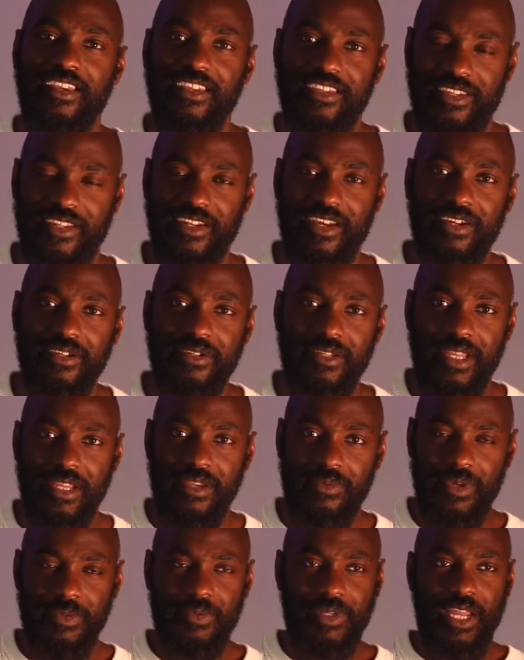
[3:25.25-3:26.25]
You know,
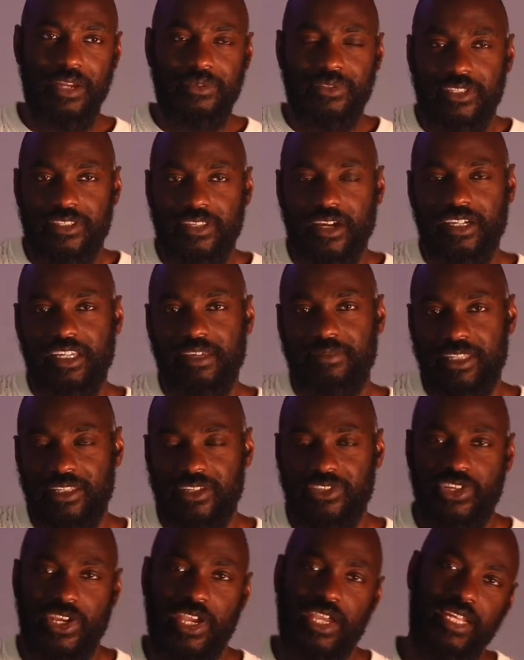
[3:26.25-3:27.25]
we were going to document
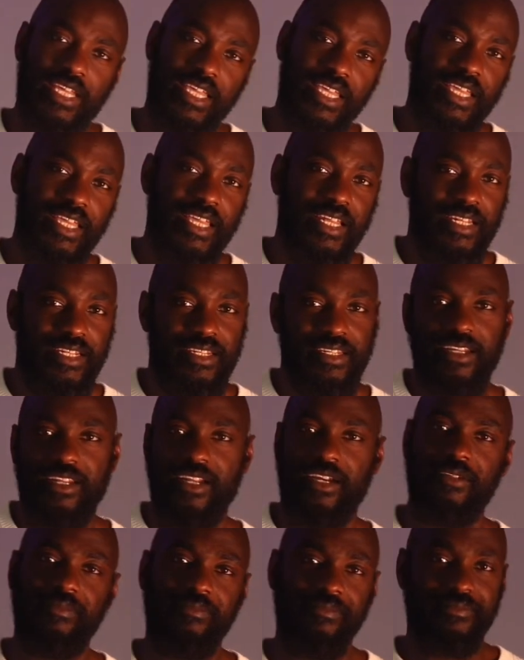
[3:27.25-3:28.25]
the journey and, you
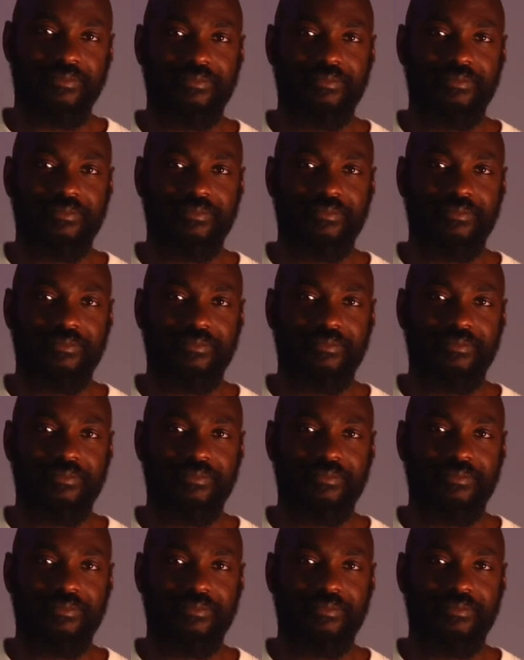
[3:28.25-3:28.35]
know,